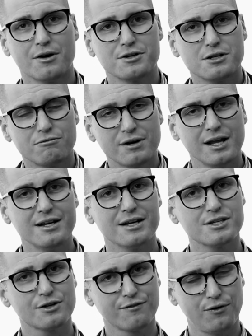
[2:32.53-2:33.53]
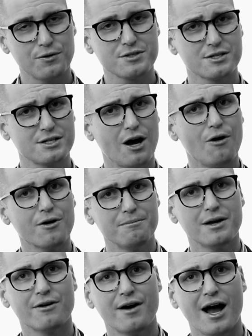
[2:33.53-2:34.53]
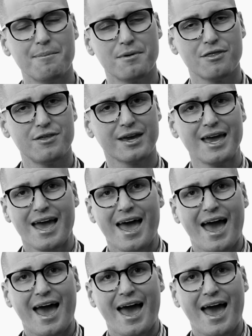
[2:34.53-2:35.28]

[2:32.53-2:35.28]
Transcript: because it really does force us to hold a mirror up and think,